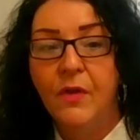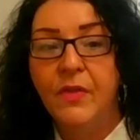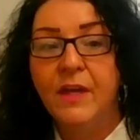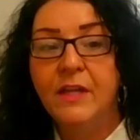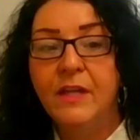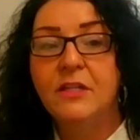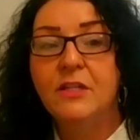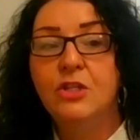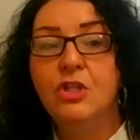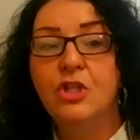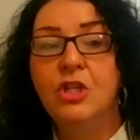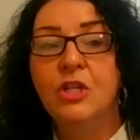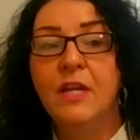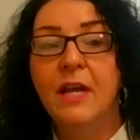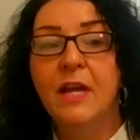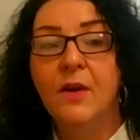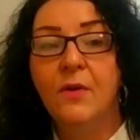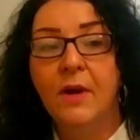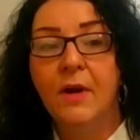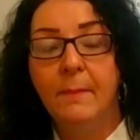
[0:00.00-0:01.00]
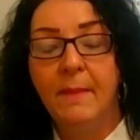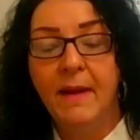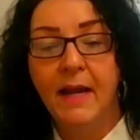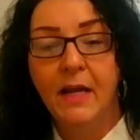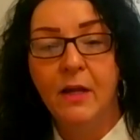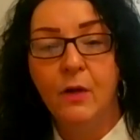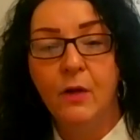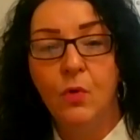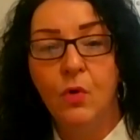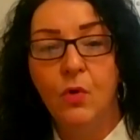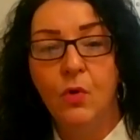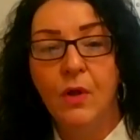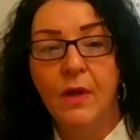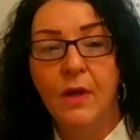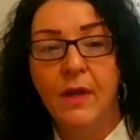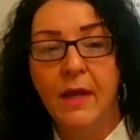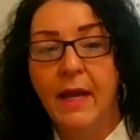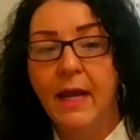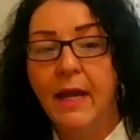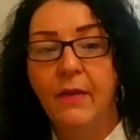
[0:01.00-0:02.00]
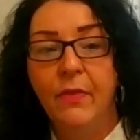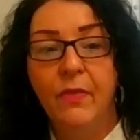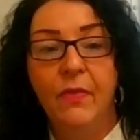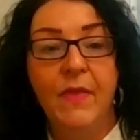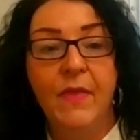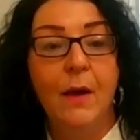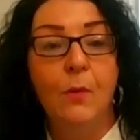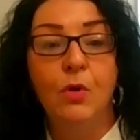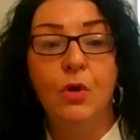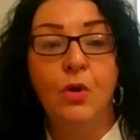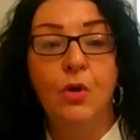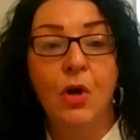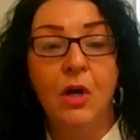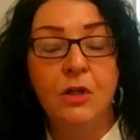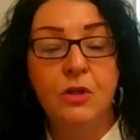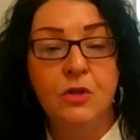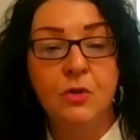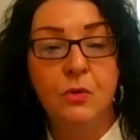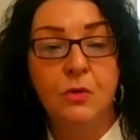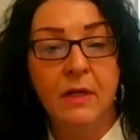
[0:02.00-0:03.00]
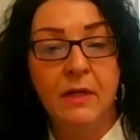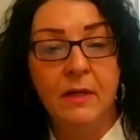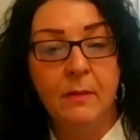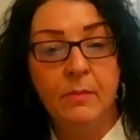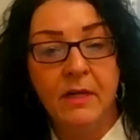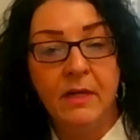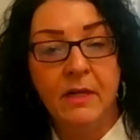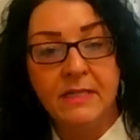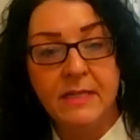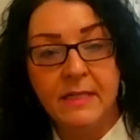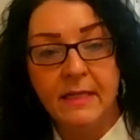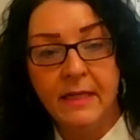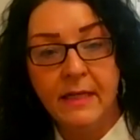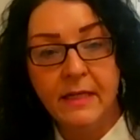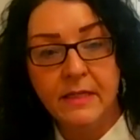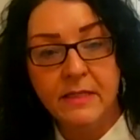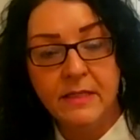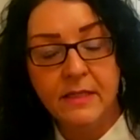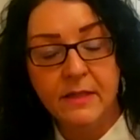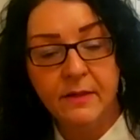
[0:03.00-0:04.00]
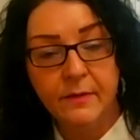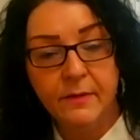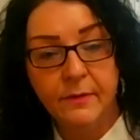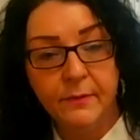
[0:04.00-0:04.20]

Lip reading: That's a generic manual, and that would not suit anybody's needs.